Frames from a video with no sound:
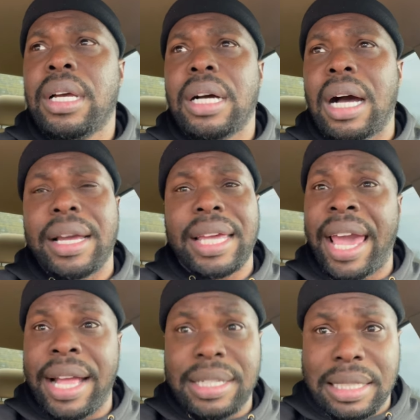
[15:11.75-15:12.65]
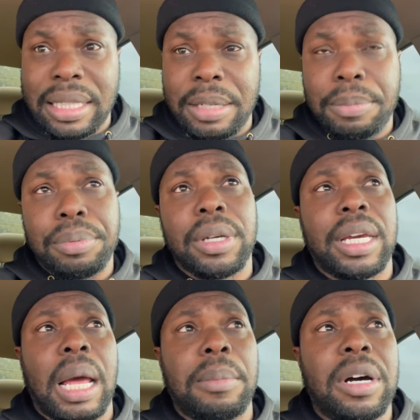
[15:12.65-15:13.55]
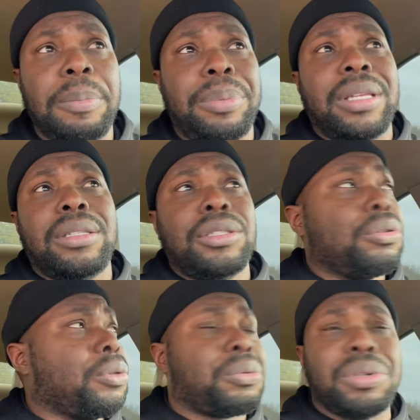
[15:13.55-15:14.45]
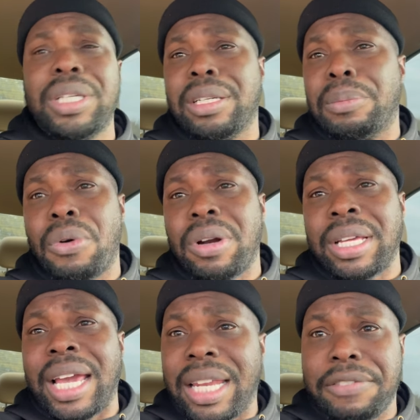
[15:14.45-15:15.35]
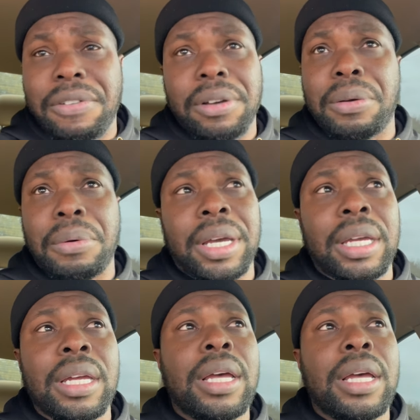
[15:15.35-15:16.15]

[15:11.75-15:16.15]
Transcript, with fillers: I can't sleep, and I'm up at 2-3 in the morning any fucking way.